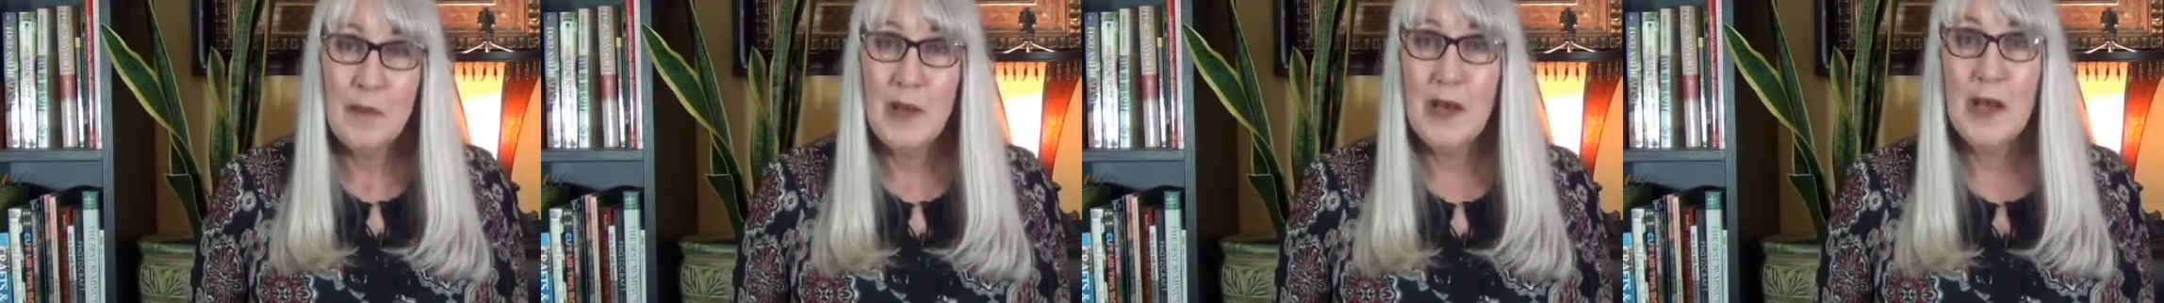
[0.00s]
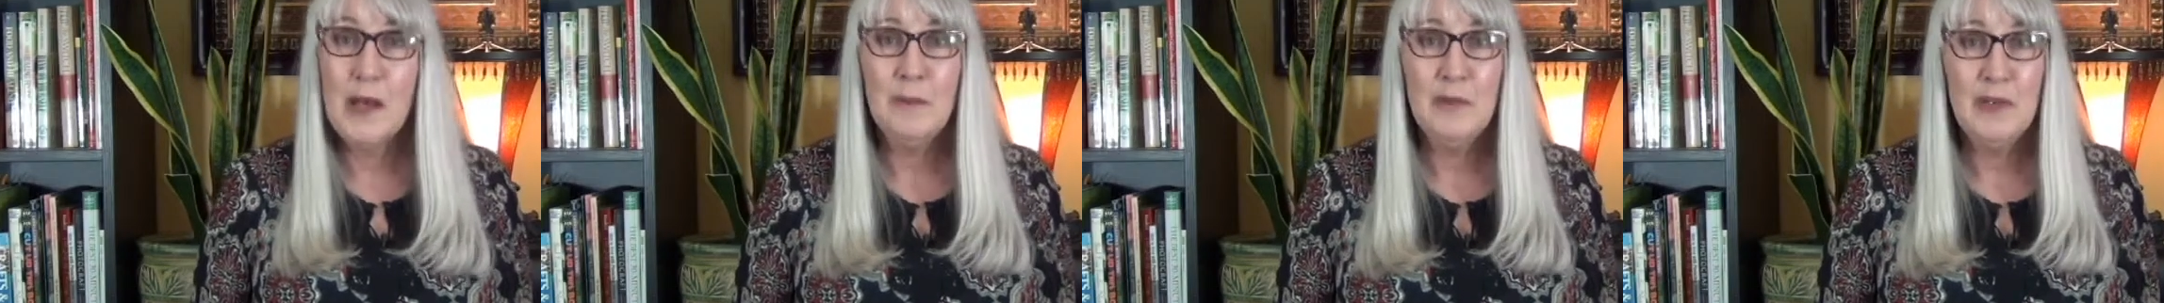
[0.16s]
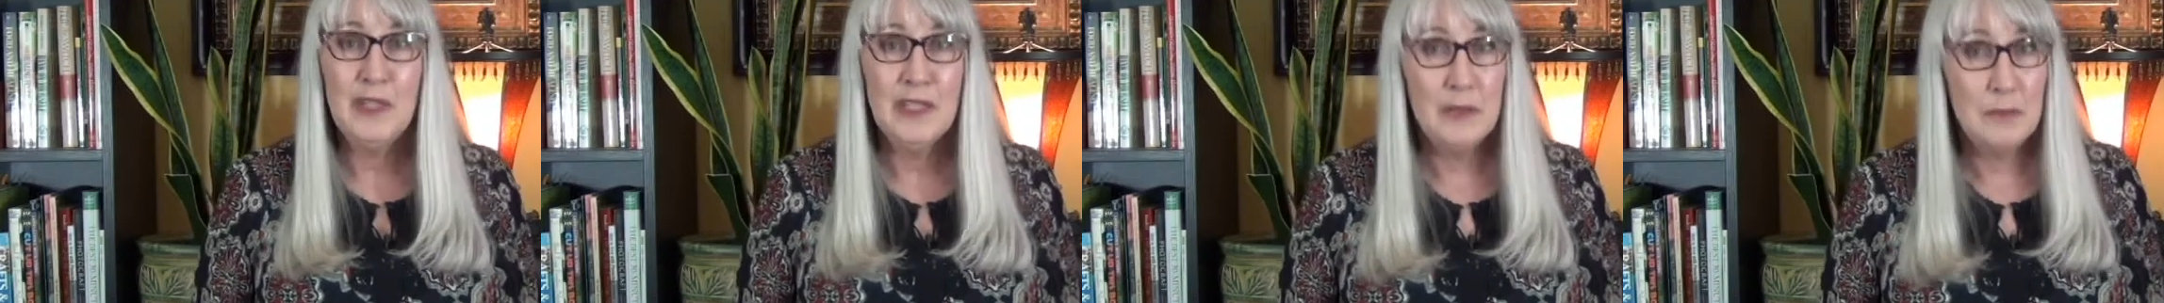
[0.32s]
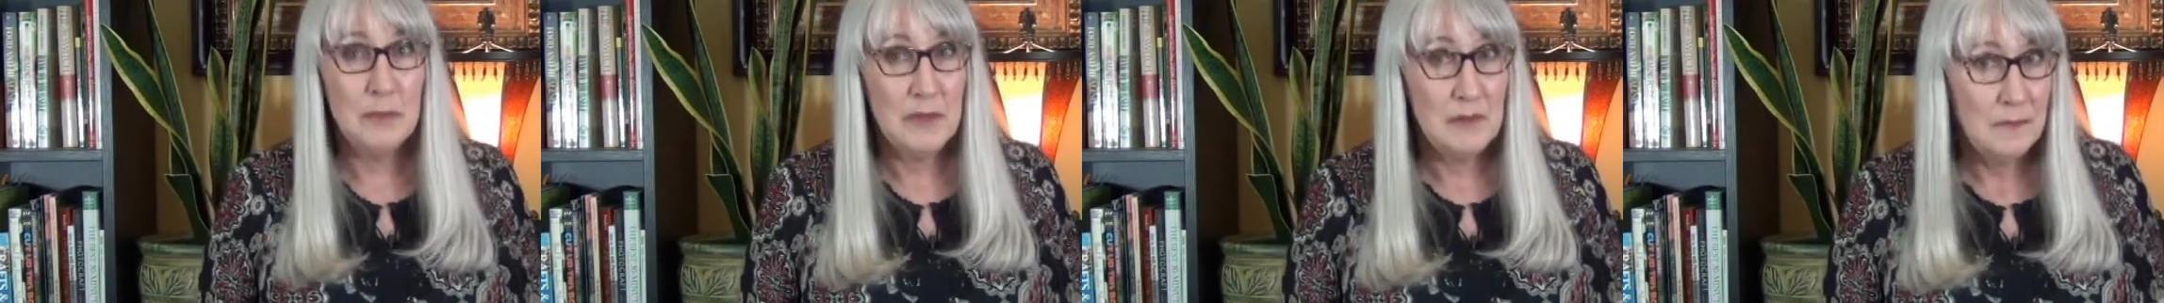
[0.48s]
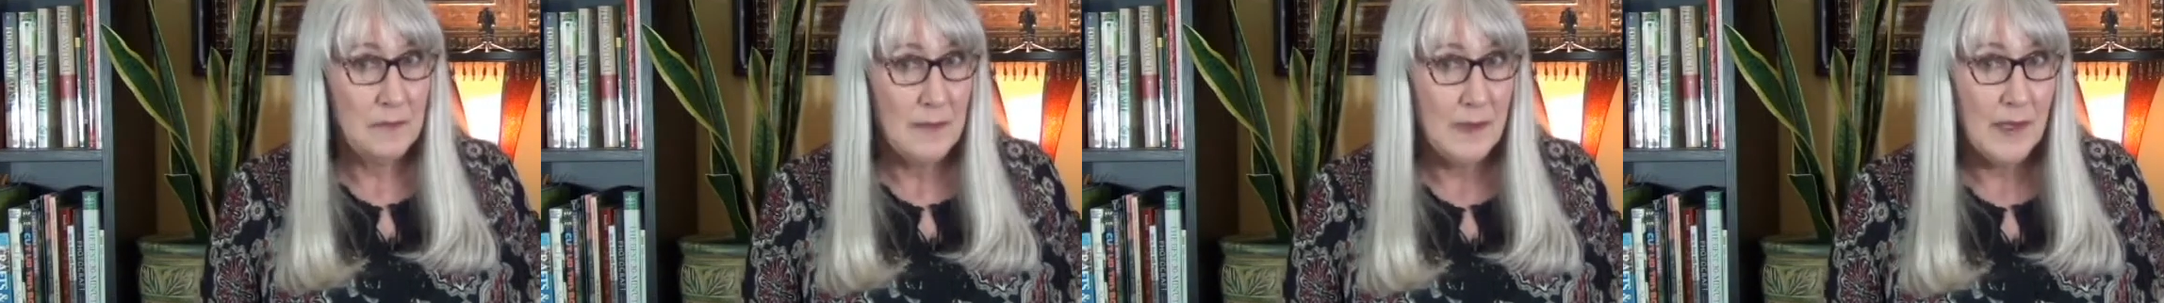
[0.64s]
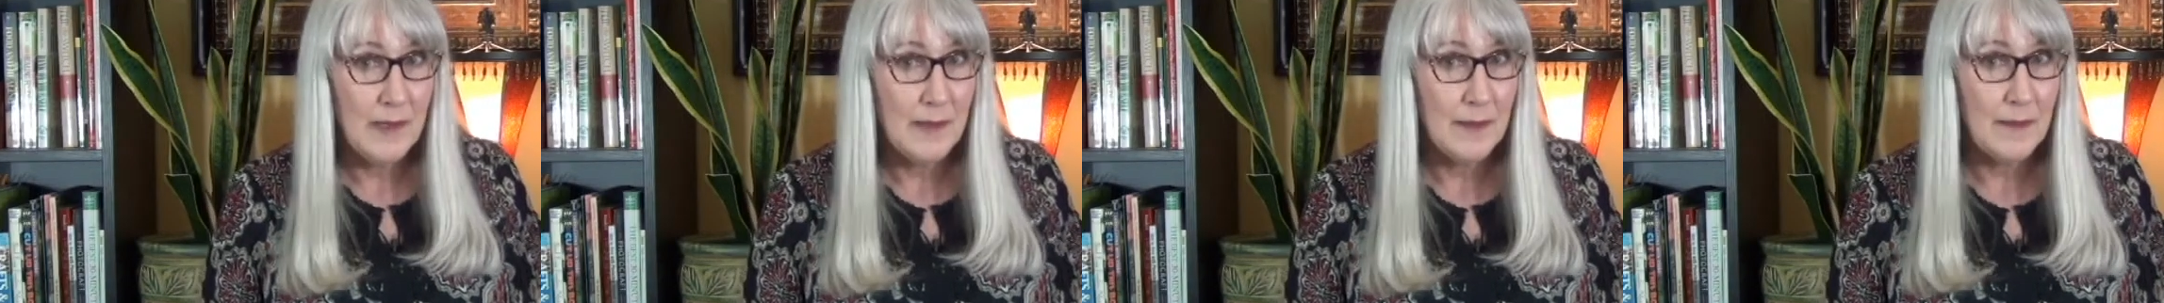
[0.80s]
I'm going to be
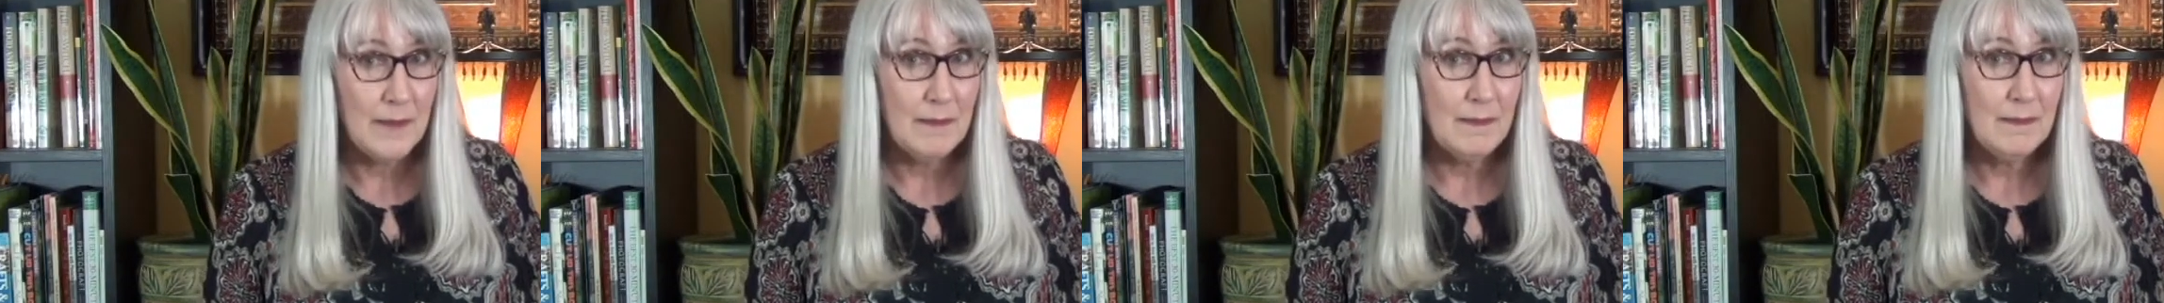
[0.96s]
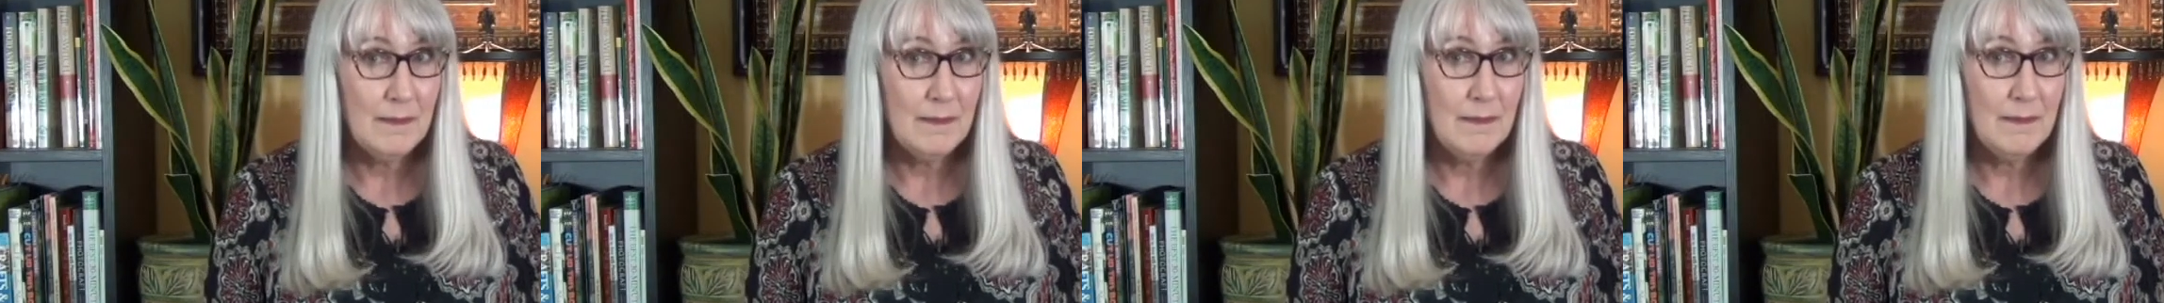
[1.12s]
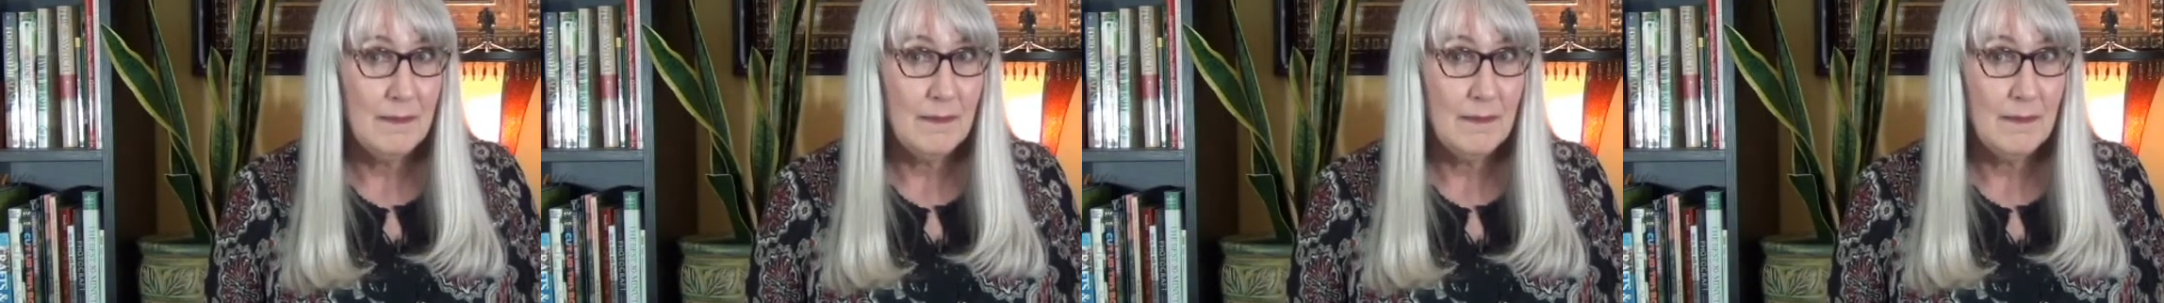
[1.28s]
fine.